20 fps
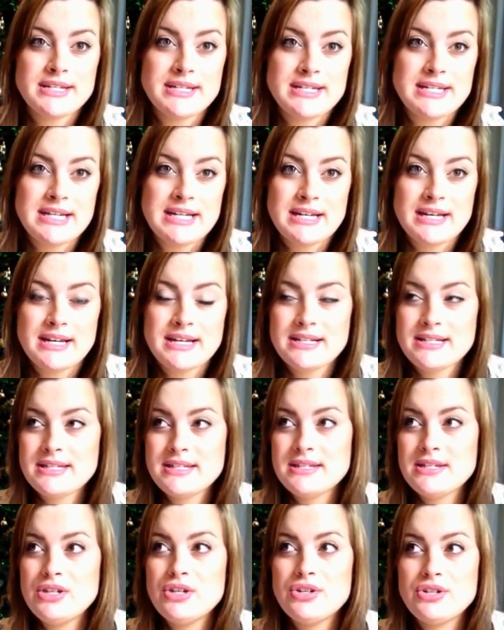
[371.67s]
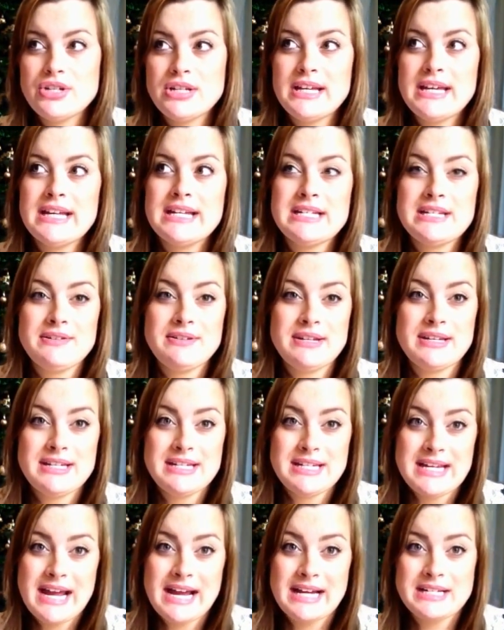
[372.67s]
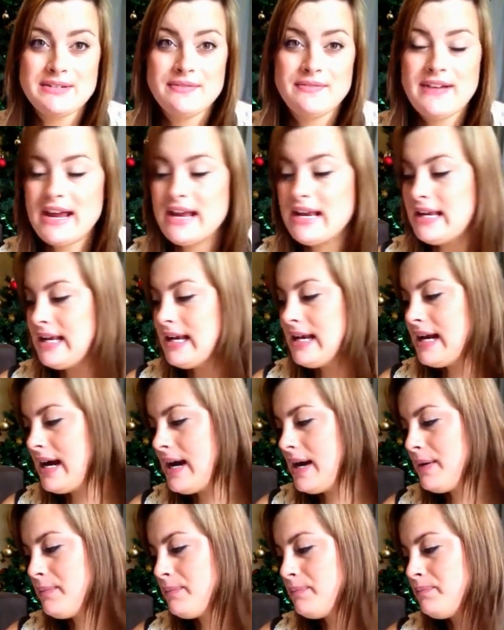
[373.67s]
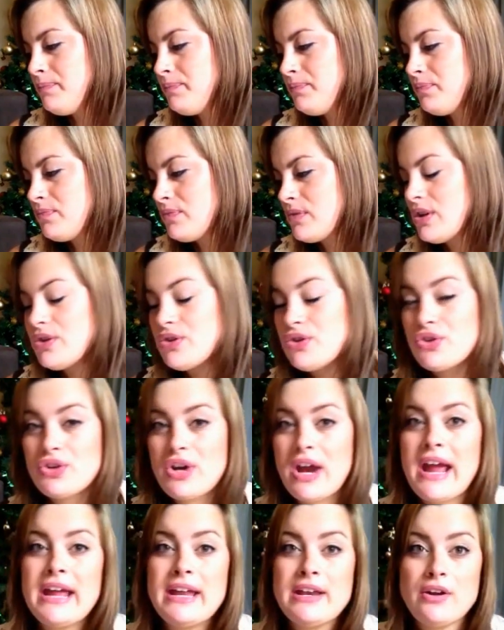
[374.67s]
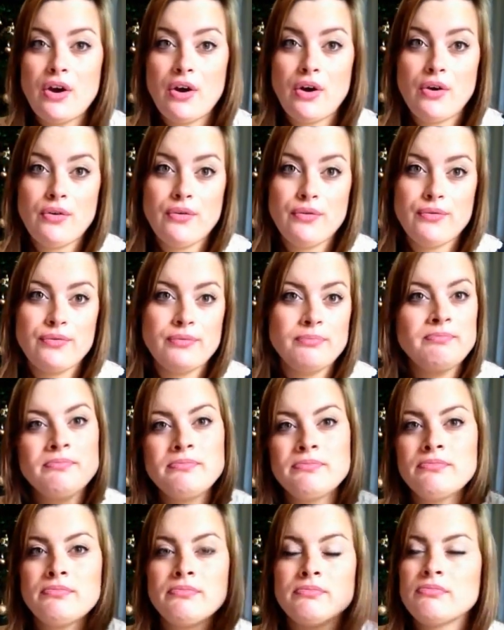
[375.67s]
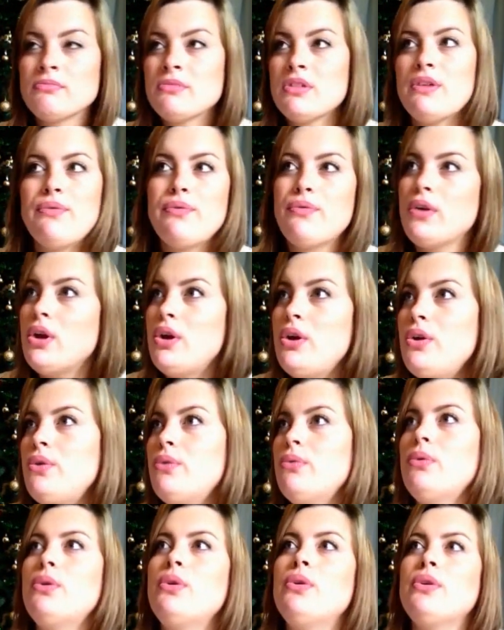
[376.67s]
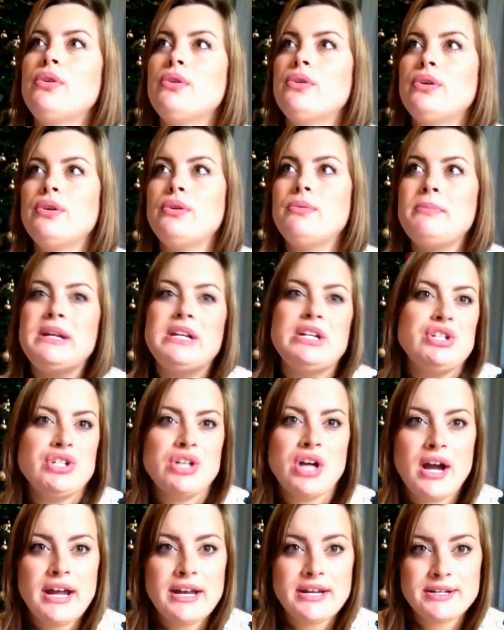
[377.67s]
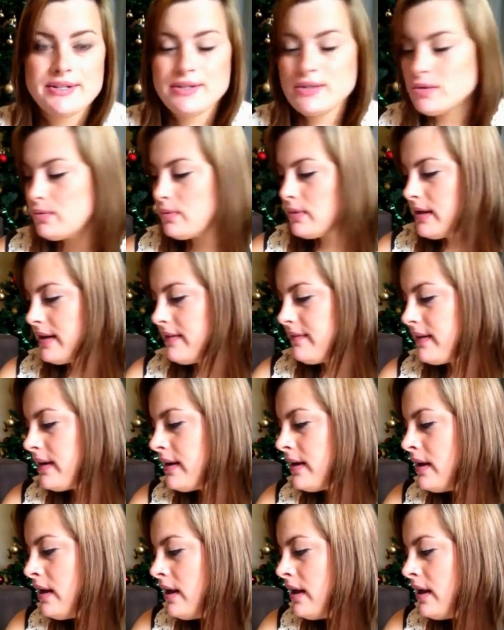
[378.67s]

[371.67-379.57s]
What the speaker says: It's usually a deactivated strain of the flu or meningitis or whatever.